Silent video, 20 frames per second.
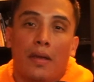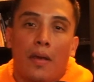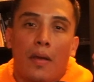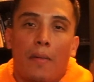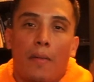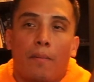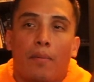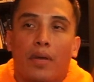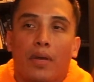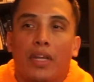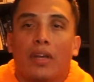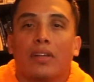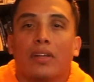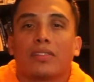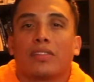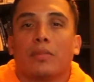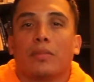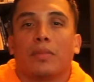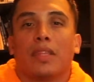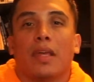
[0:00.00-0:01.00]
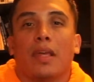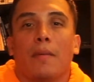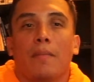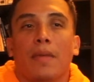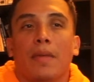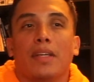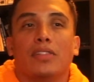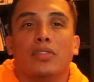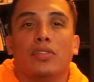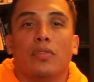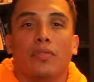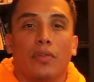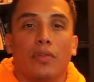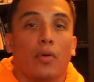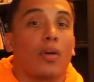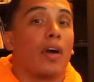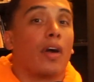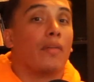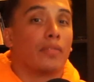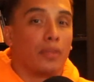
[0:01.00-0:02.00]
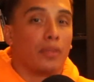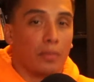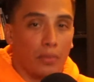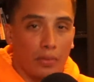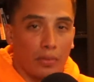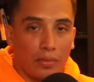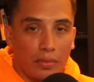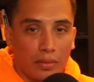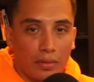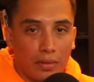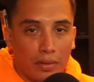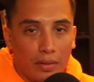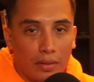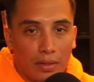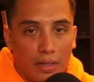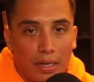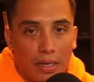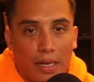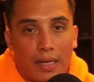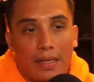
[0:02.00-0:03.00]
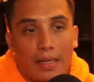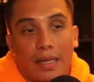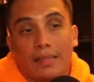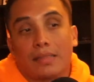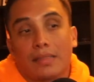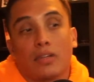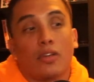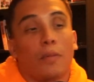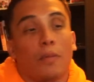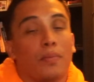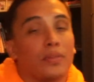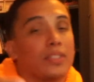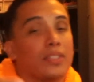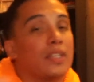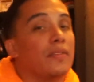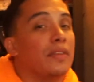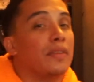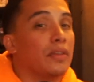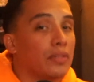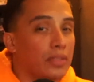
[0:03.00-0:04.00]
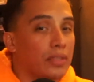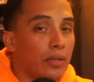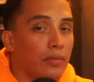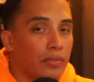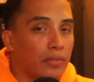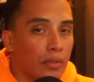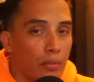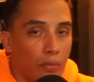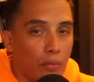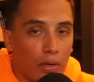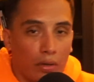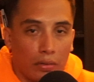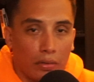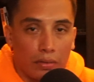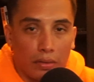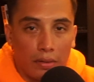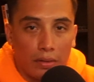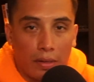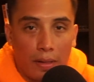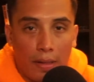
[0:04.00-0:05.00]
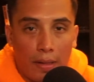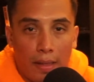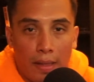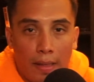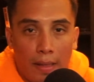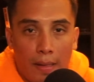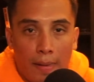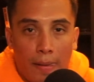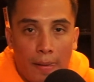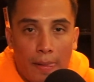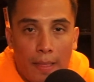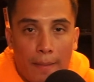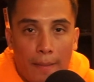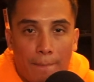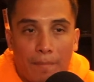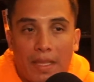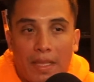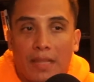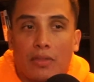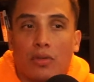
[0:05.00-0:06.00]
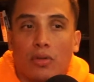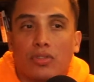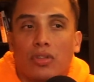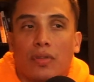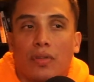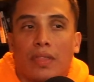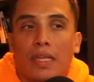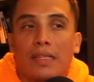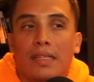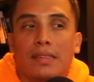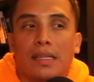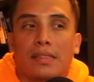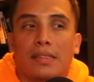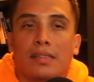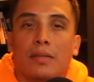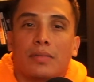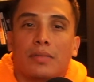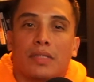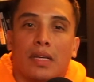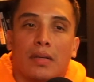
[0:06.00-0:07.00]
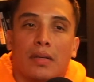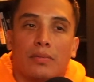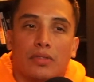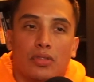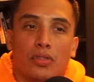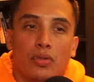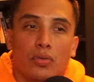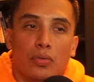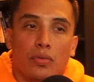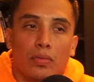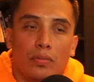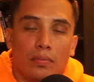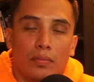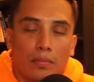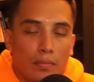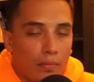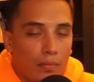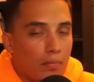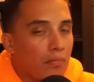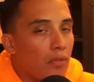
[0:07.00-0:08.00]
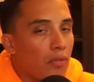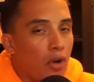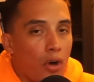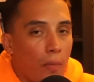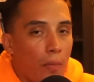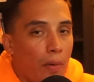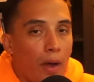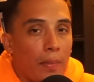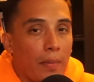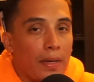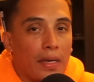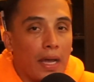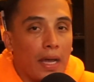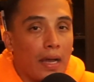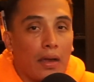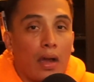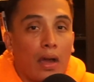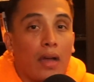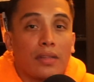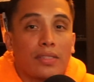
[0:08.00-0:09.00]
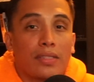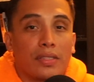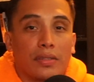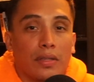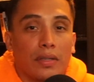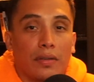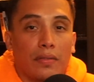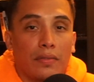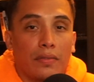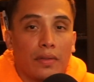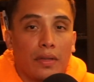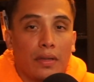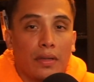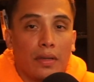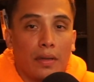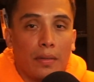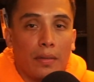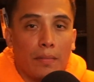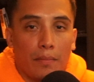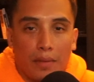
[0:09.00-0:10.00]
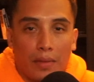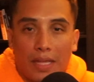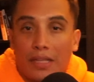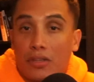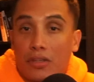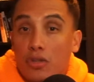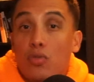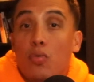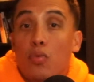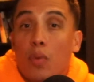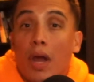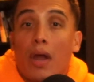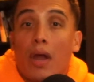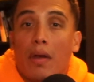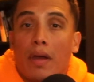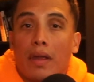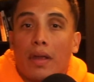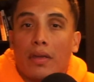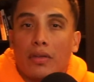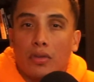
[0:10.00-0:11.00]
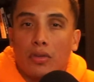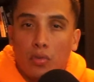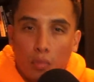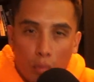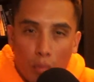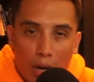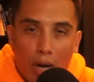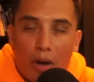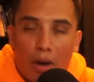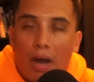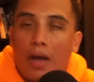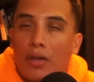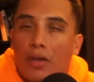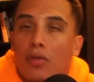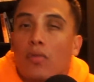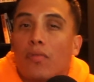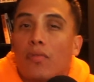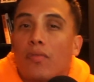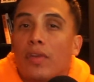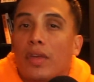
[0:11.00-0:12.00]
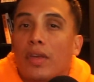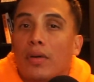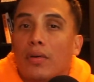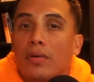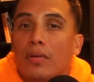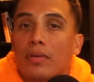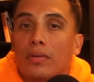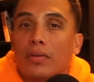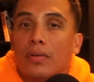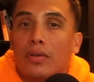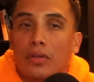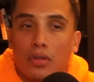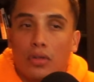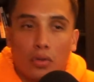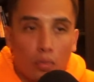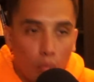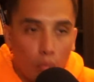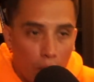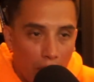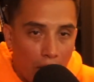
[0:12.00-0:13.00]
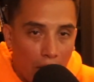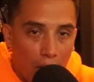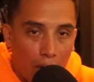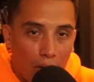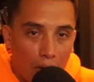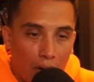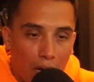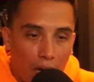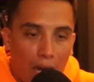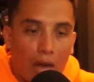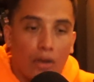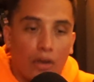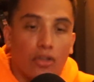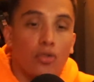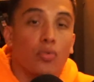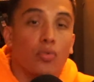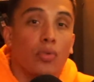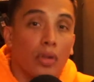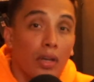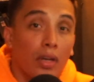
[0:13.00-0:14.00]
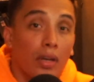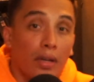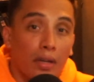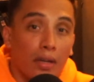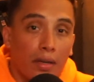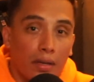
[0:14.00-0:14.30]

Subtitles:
putting on something that makes you feel comfortable. And that's how you're perceiving yourself to the world. And those are things that sometimes you are probably not conscious of, but that you wear it. You wear how you feel. You wear how you look.